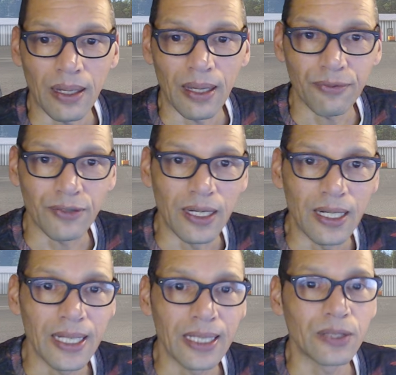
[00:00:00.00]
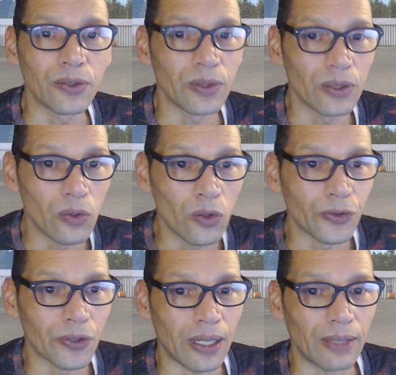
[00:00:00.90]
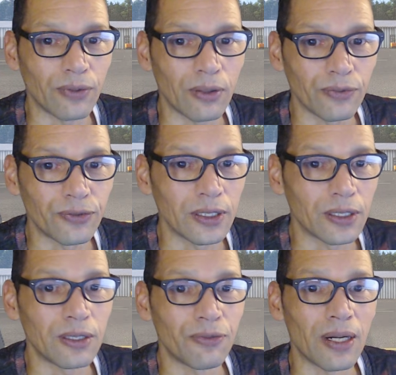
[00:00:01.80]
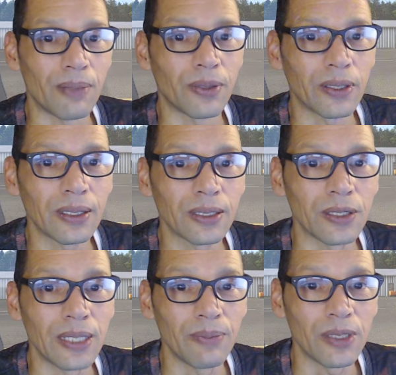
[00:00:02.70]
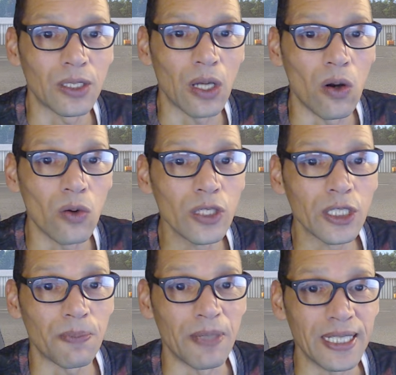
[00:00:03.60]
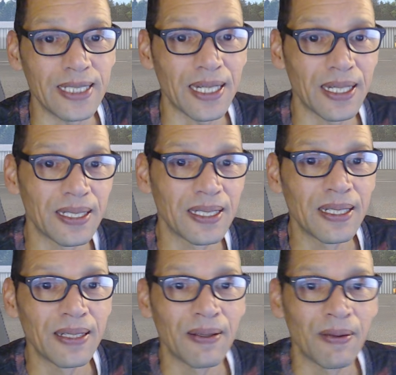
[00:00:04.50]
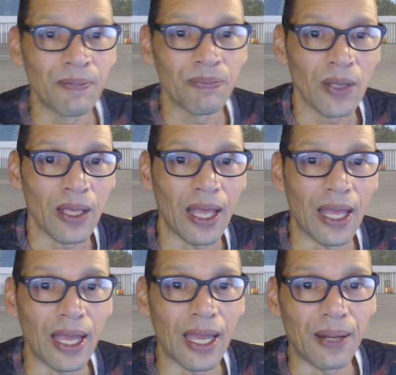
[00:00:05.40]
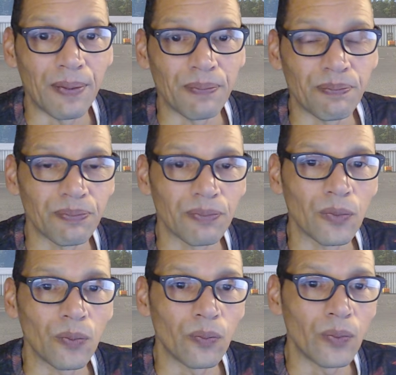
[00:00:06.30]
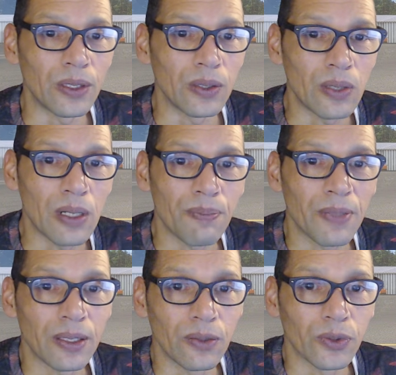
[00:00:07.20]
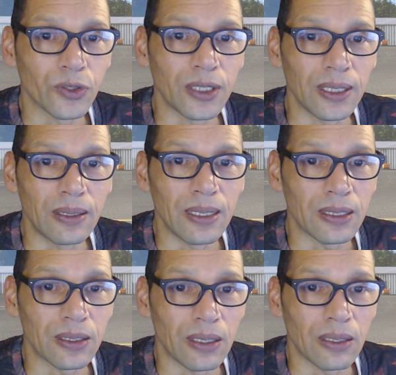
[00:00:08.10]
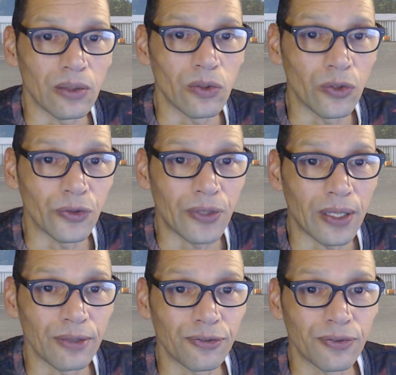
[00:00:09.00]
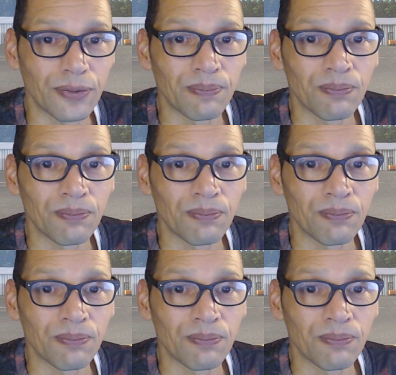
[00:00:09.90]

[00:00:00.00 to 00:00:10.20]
I have the link to the Google Drive of this developer. His name is Onespeed. And when you come there, you will see this uh, Google Drive